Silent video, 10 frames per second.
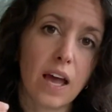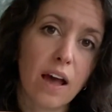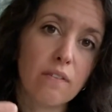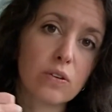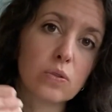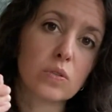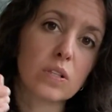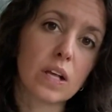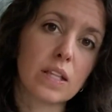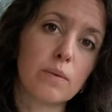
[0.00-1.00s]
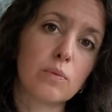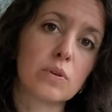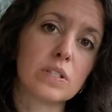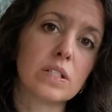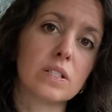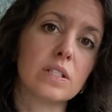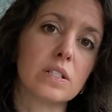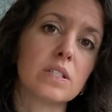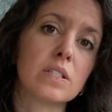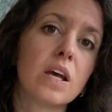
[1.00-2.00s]
ever so slightly more
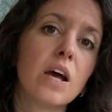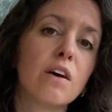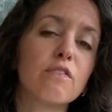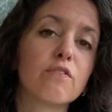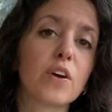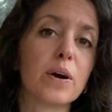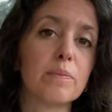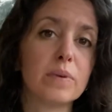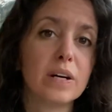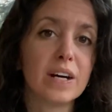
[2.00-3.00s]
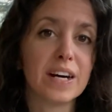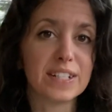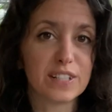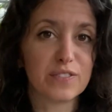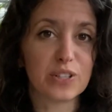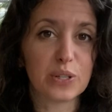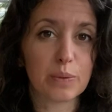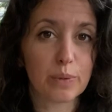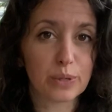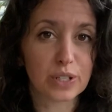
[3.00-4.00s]
distance from a difficult
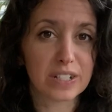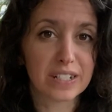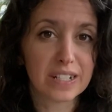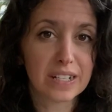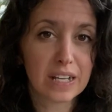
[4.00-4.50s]
emotion.